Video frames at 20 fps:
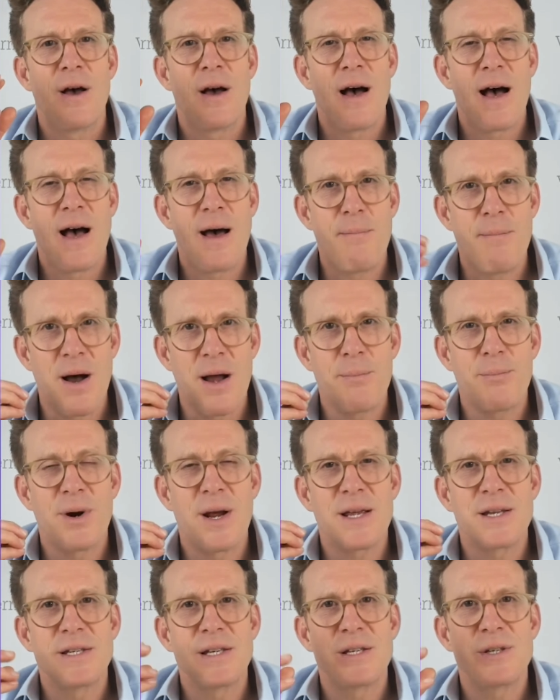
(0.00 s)
At my
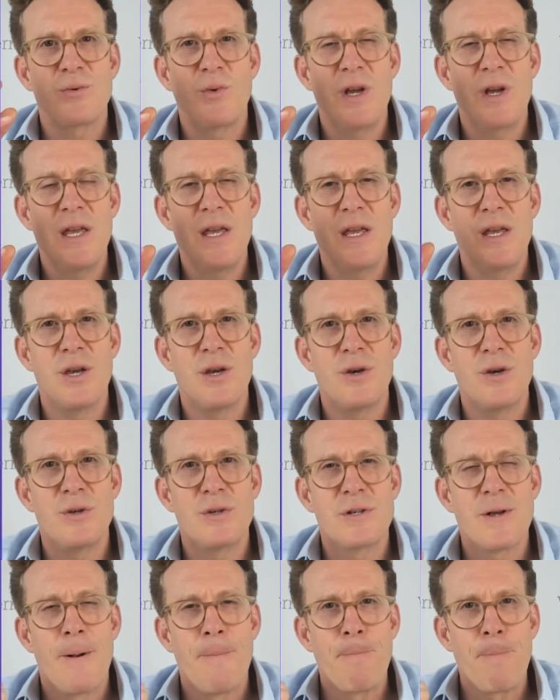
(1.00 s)
practice, we use